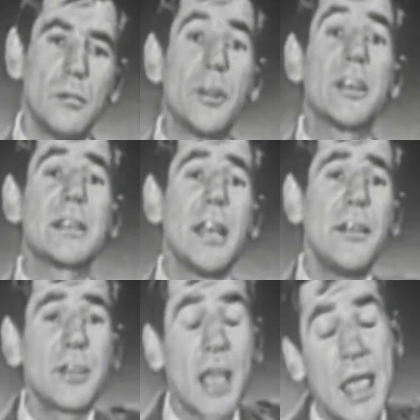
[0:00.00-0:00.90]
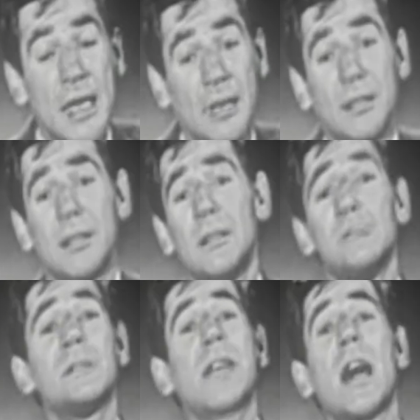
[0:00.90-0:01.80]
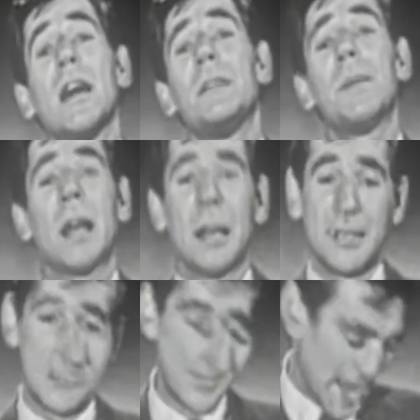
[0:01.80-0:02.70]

with his left hand tied behind his